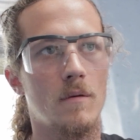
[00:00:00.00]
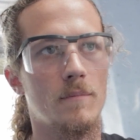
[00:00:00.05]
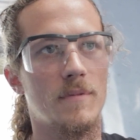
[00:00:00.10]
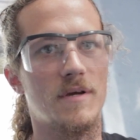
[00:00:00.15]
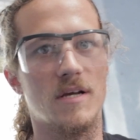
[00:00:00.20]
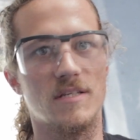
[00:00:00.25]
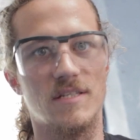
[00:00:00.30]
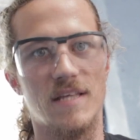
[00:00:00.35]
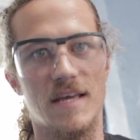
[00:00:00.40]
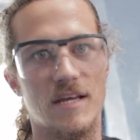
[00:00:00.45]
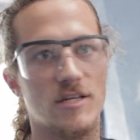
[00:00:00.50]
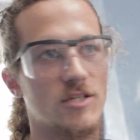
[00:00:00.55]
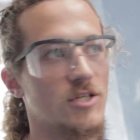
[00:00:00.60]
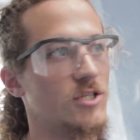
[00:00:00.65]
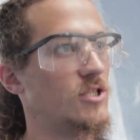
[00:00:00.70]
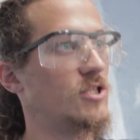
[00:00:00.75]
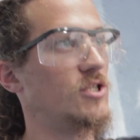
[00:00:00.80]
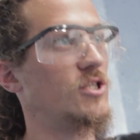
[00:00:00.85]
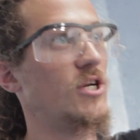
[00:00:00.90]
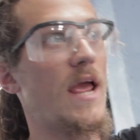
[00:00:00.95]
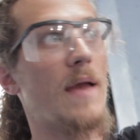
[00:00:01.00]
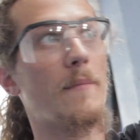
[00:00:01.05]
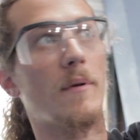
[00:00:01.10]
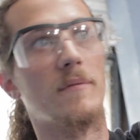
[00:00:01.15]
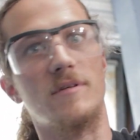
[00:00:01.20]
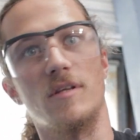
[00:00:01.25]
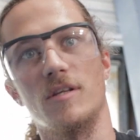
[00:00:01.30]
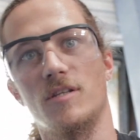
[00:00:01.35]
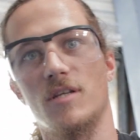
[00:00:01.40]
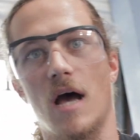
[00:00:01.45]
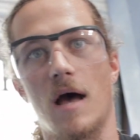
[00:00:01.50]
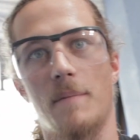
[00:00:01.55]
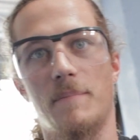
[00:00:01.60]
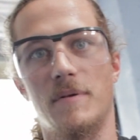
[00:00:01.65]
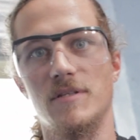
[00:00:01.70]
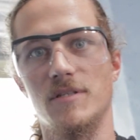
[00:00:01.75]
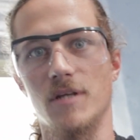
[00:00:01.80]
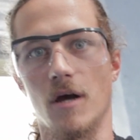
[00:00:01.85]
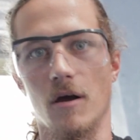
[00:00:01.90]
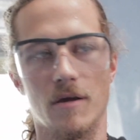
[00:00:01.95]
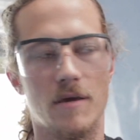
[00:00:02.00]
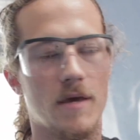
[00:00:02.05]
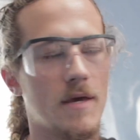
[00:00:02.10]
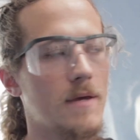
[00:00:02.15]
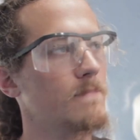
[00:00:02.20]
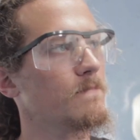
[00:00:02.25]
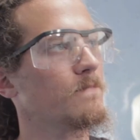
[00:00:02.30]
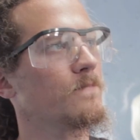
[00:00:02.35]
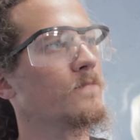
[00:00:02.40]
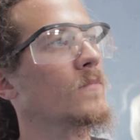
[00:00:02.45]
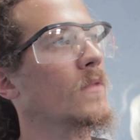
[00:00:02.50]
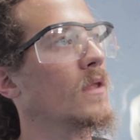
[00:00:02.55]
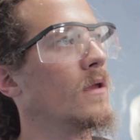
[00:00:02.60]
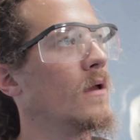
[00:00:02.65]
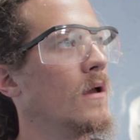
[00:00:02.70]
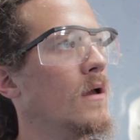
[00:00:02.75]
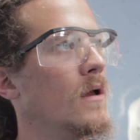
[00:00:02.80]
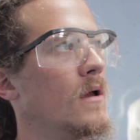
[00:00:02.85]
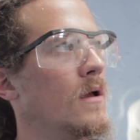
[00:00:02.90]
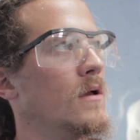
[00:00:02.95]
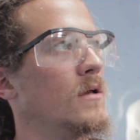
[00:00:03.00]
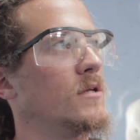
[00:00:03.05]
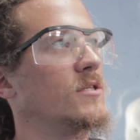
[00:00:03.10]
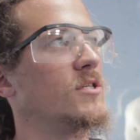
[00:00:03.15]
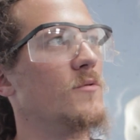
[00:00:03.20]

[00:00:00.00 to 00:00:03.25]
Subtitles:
because they can just jam up to the top and dunk it. So